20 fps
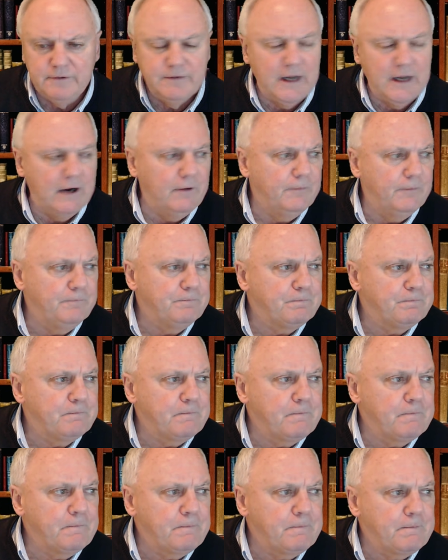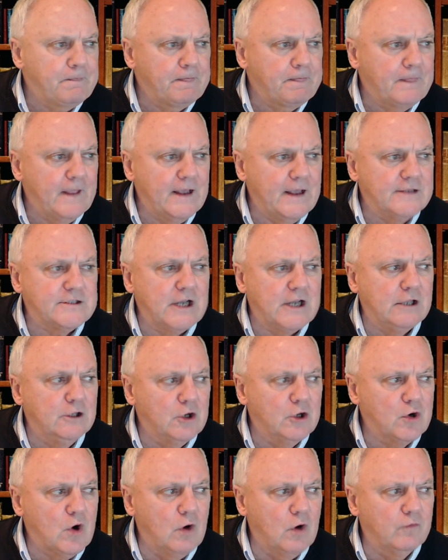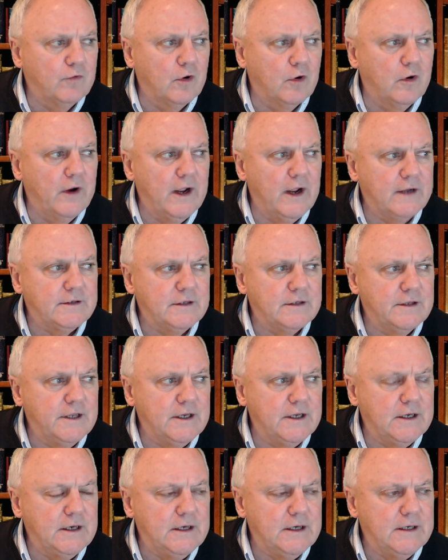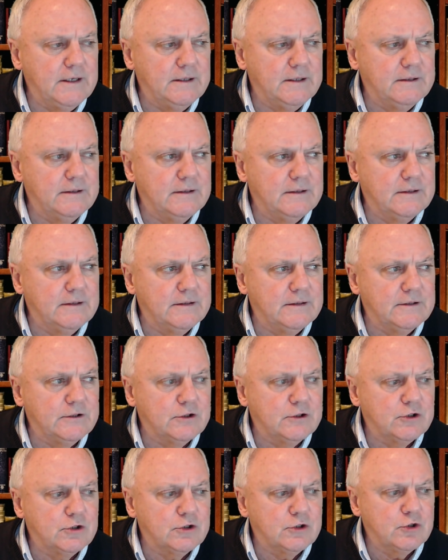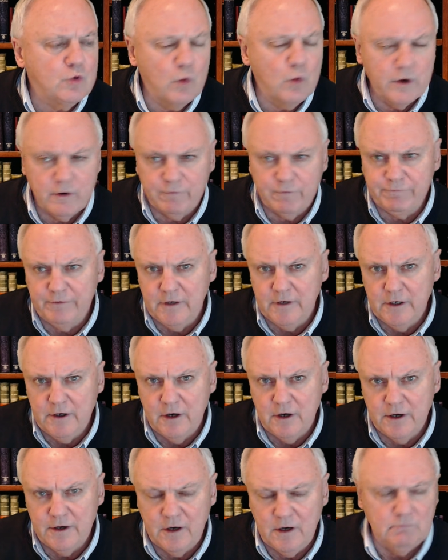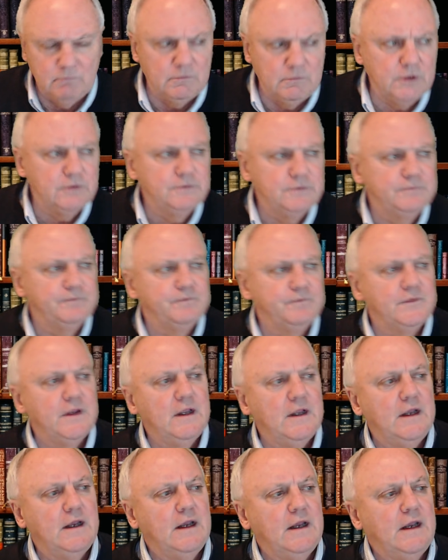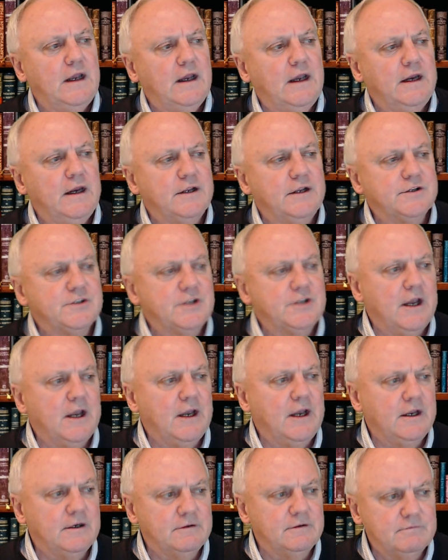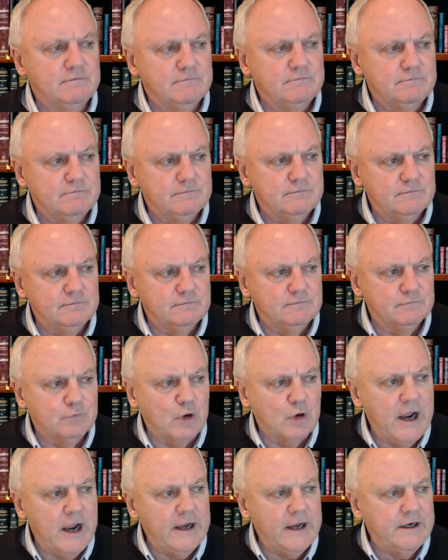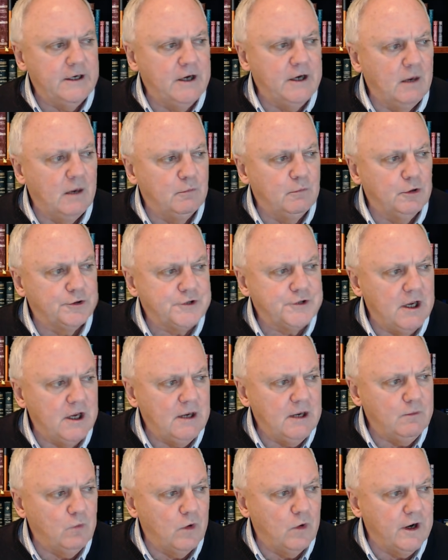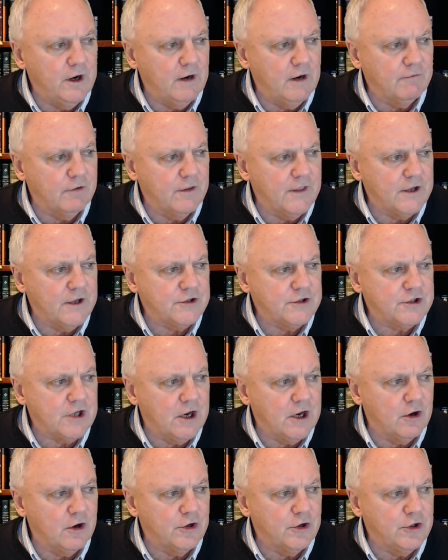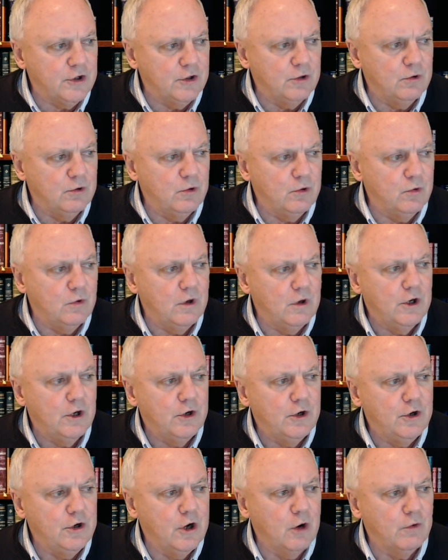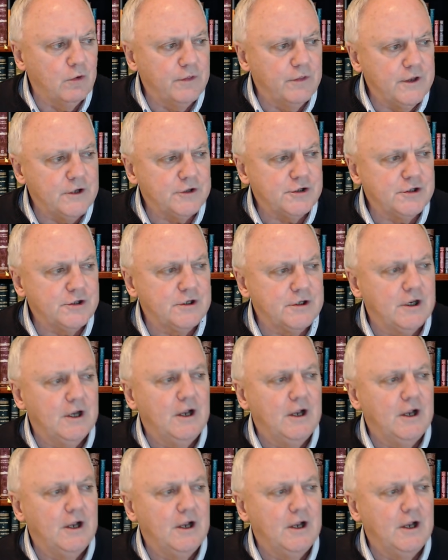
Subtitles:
Now, as I look over at the Twitter feed on Humbl, and it's saying, Brian and Humbl team, whatever they say or do, know this: